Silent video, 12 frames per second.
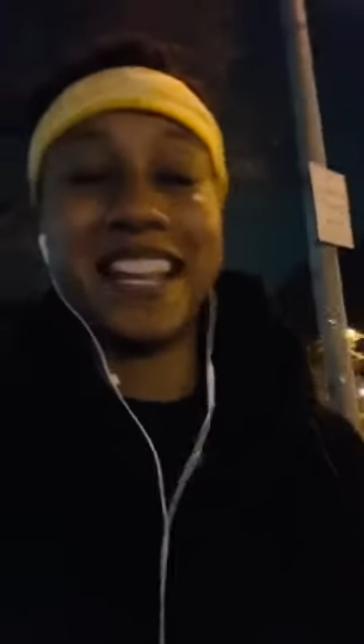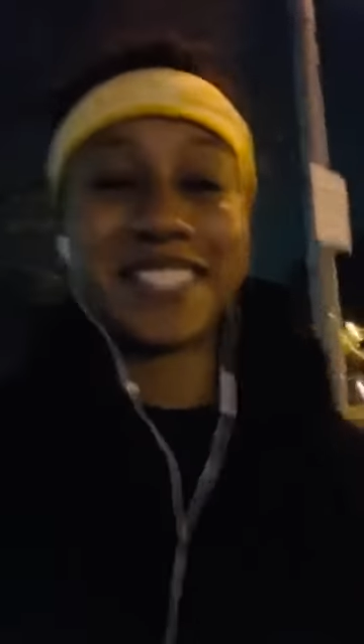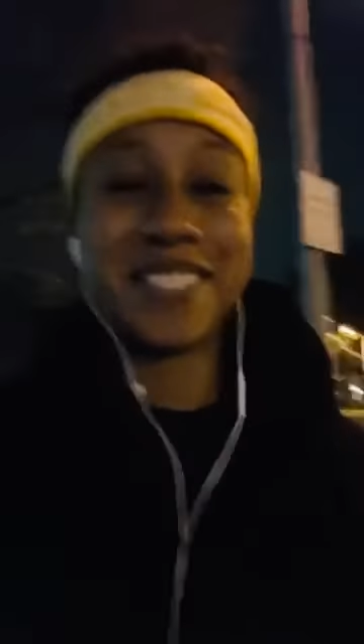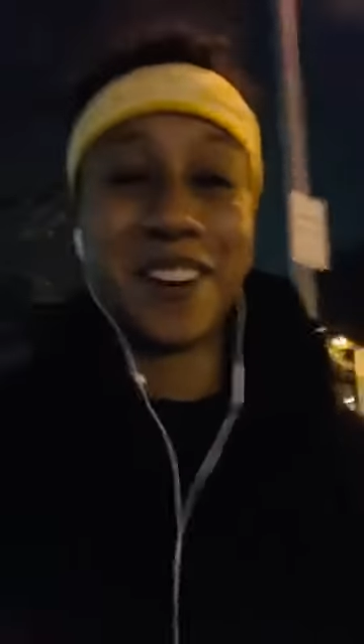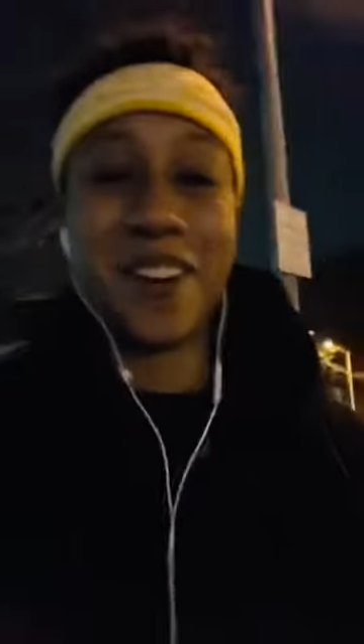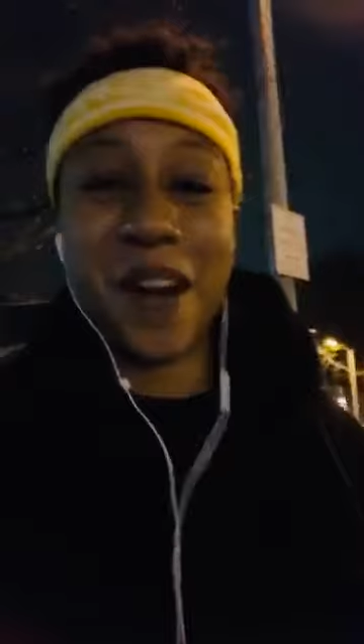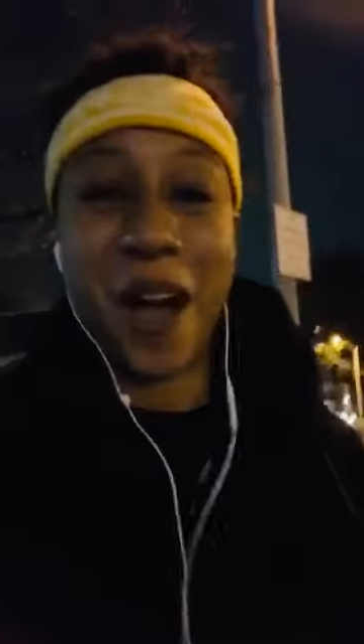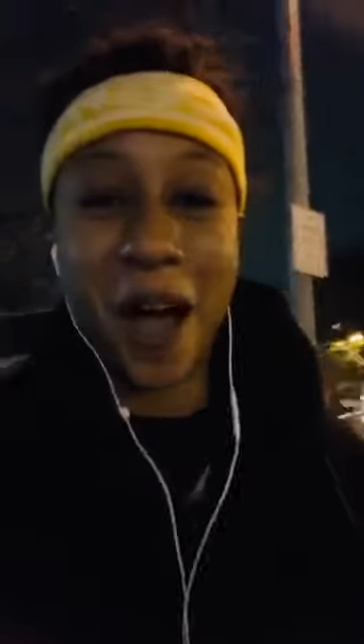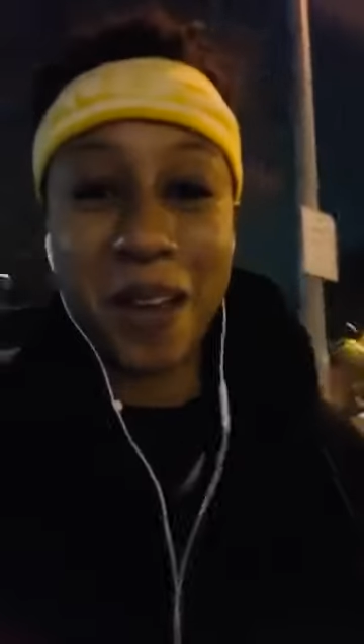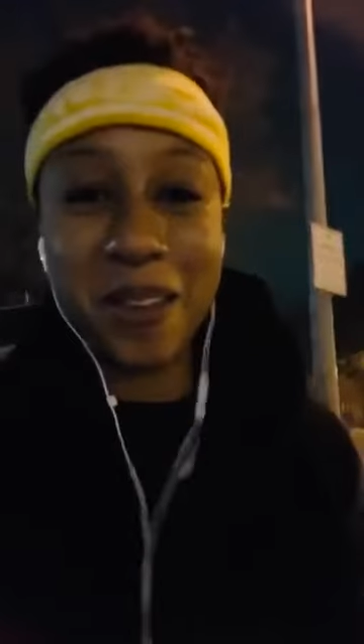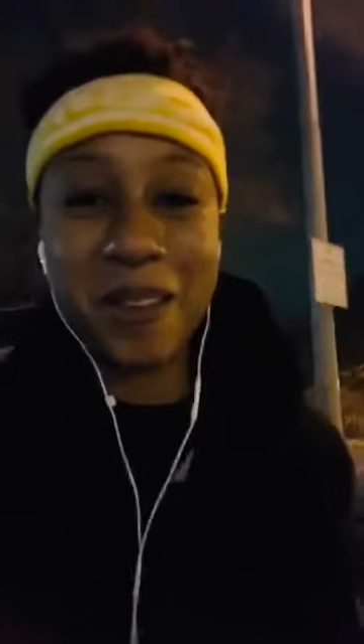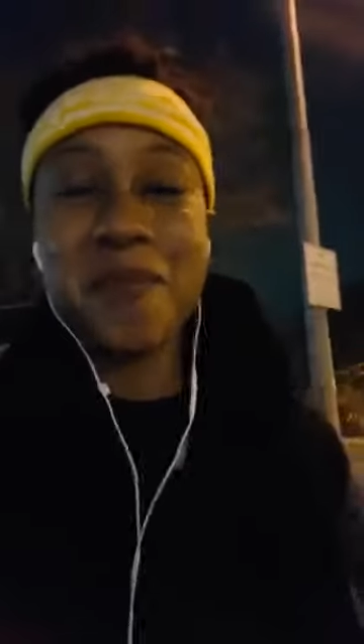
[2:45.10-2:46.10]
So
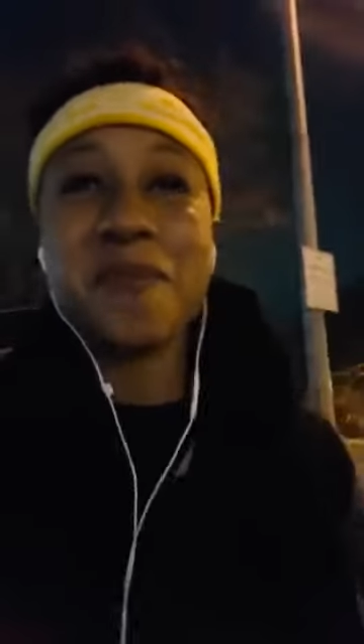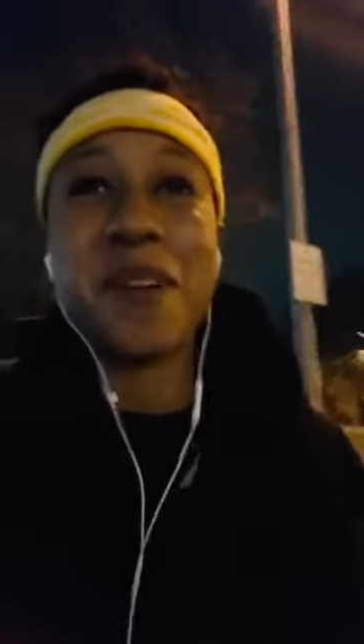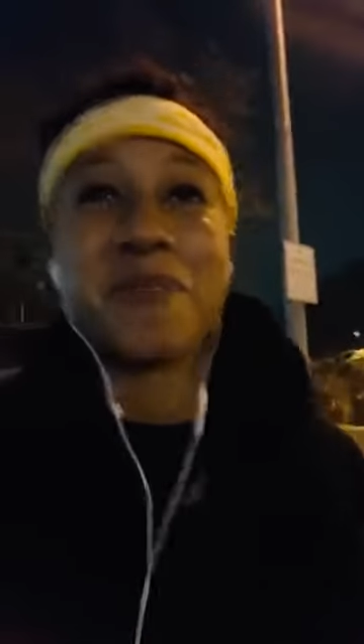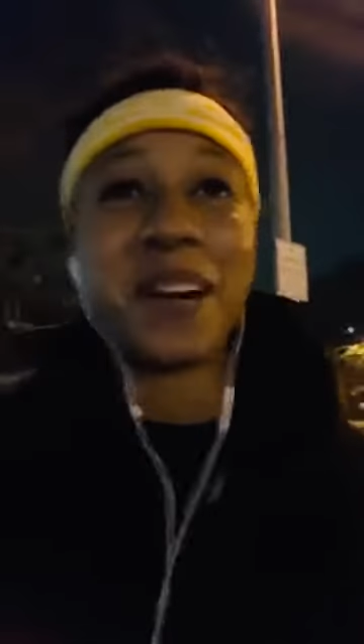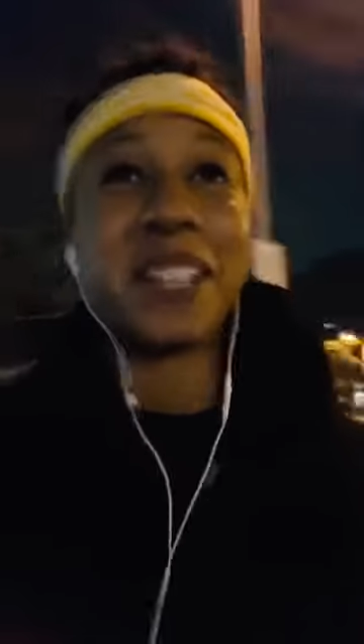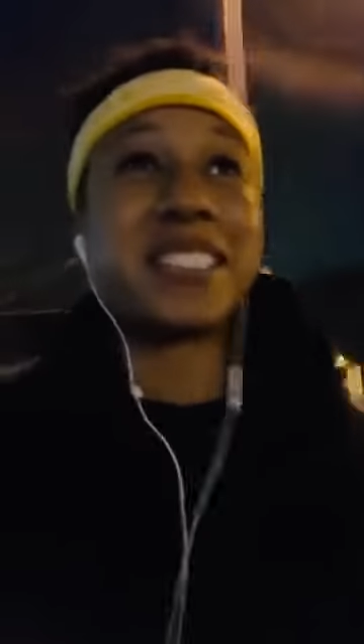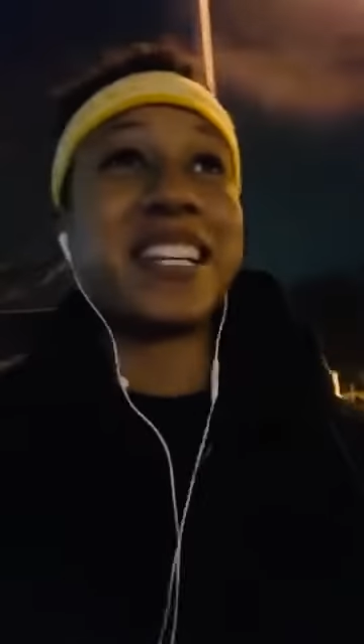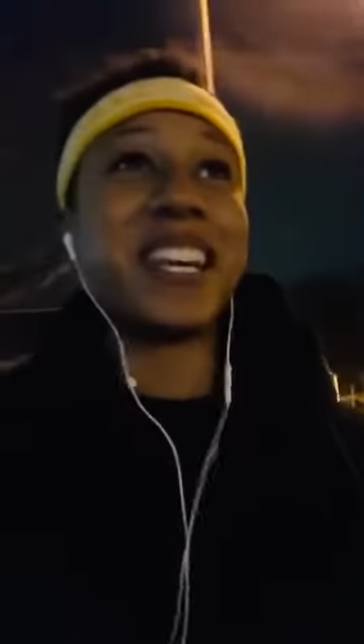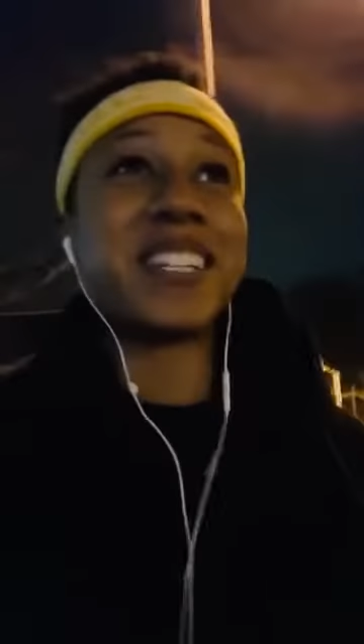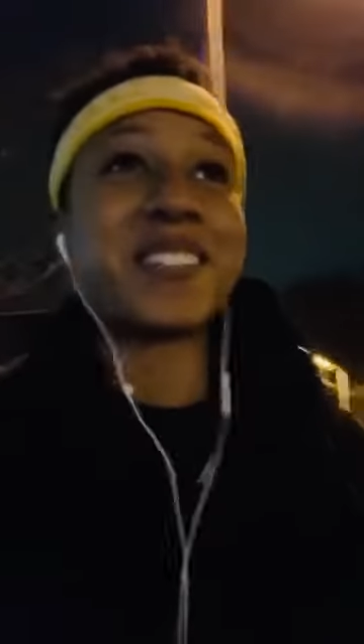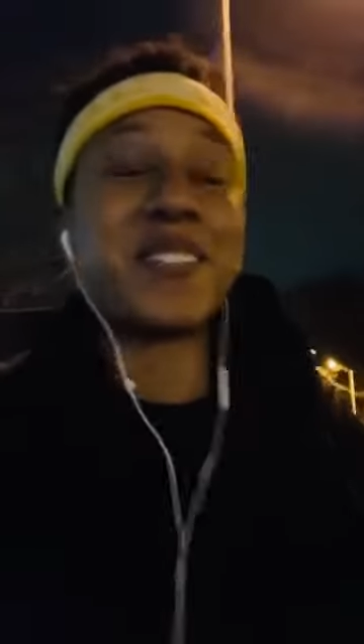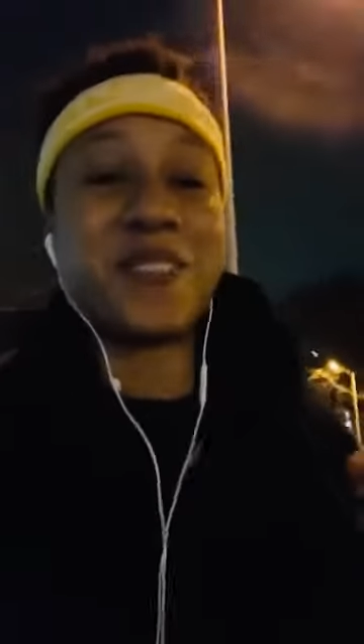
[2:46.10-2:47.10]
I am about to
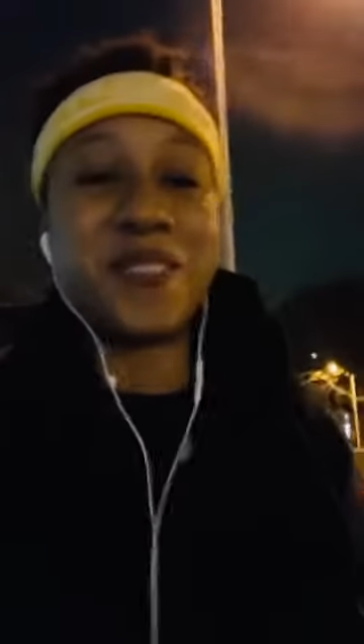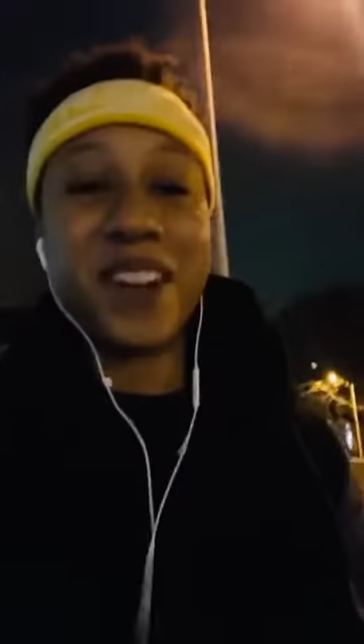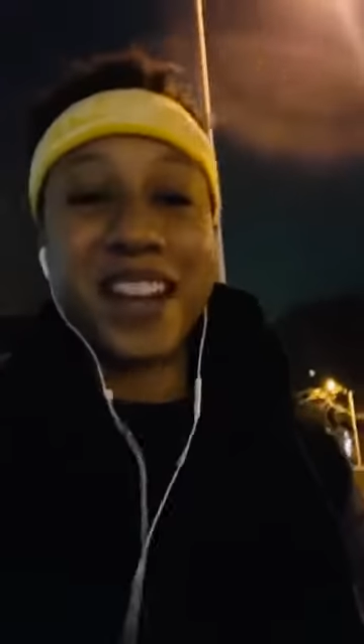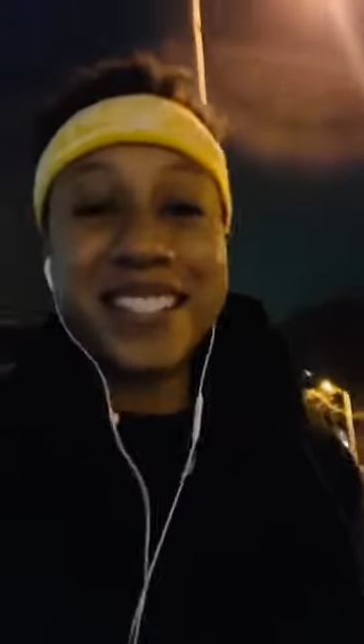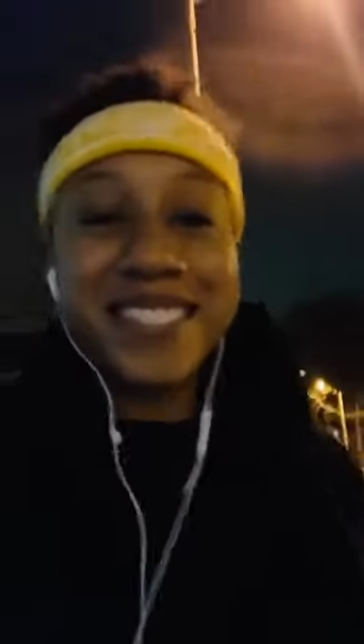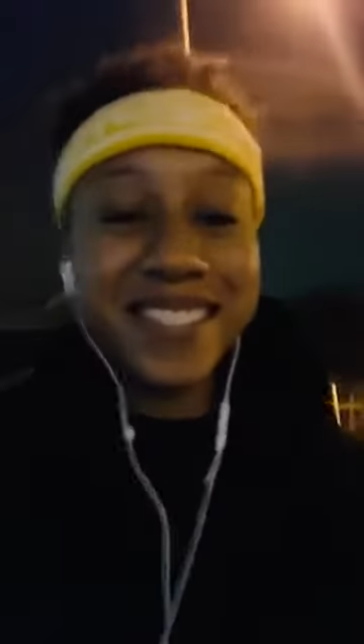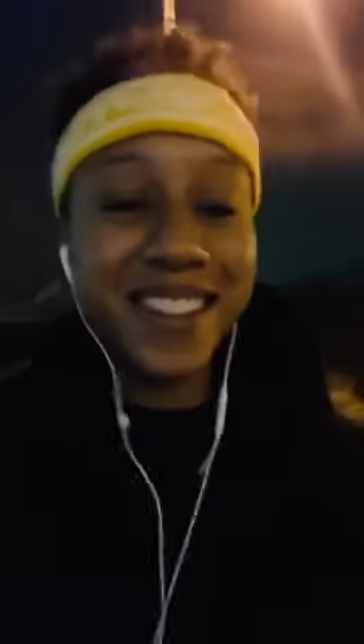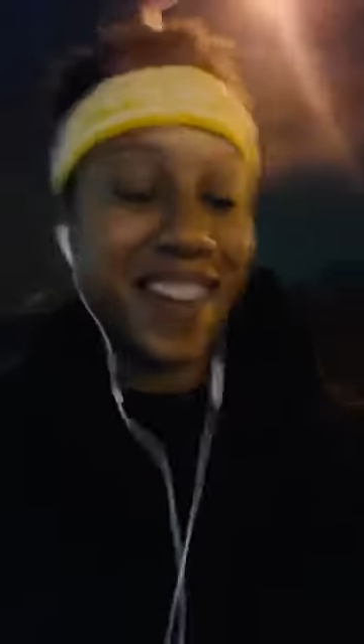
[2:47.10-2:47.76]
get some rest